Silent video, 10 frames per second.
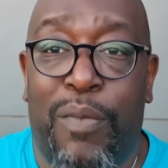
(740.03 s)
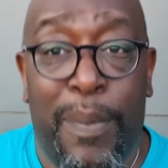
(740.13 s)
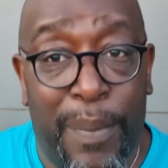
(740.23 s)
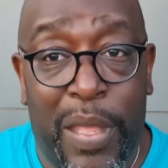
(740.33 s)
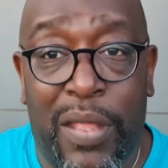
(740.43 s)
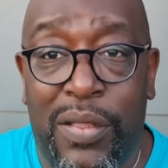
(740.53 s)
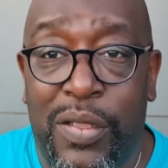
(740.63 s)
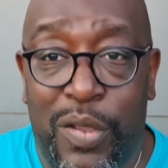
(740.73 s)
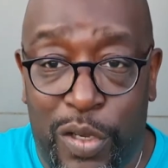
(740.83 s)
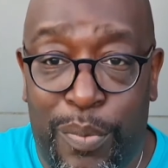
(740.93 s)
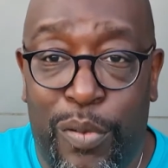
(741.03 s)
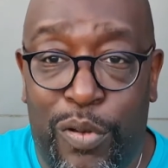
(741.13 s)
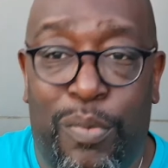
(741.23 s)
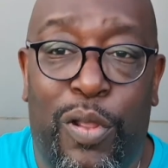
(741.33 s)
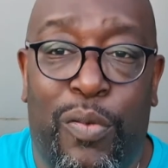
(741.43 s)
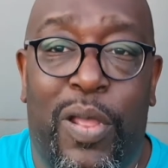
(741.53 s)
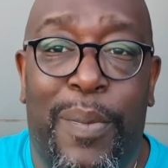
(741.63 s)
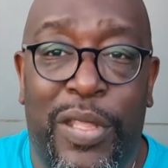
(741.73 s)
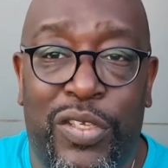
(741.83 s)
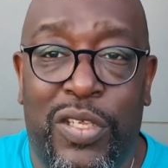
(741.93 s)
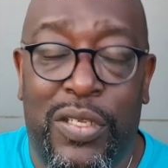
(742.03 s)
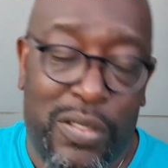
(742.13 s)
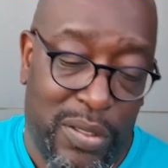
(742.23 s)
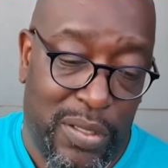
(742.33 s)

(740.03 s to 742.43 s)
Remember the building block that I mentioned?